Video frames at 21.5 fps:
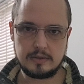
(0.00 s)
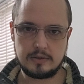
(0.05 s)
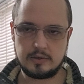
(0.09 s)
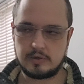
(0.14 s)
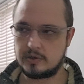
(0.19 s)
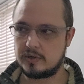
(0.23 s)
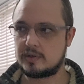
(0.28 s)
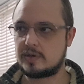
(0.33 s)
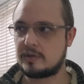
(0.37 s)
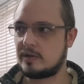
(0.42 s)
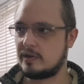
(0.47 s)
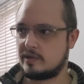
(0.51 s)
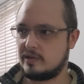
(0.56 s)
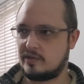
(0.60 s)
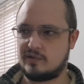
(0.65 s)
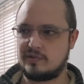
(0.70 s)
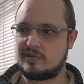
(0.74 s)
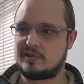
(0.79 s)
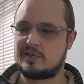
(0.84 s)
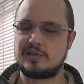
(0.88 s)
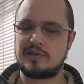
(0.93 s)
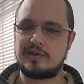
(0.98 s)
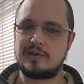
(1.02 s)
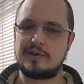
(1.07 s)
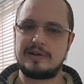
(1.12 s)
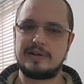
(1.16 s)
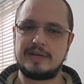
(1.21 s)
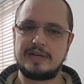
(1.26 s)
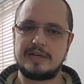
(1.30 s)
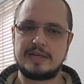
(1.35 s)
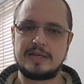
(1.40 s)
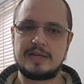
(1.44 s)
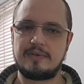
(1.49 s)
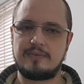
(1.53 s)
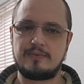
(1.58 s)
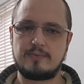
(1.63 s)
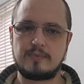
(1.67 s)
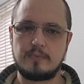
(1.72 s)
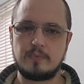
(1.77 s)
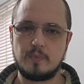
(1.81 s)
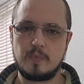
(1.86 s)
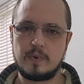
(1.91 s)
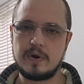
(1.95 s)
just slightly
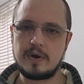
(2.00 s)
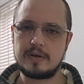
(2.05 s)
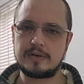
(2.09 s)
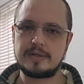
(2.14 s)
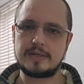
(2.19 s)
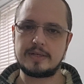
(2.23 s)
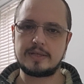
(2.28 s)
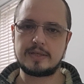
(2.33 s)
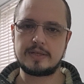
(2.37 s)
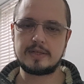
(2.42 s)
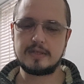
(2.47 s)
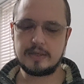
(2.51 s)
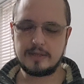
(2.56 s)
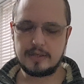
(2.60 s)
different worded.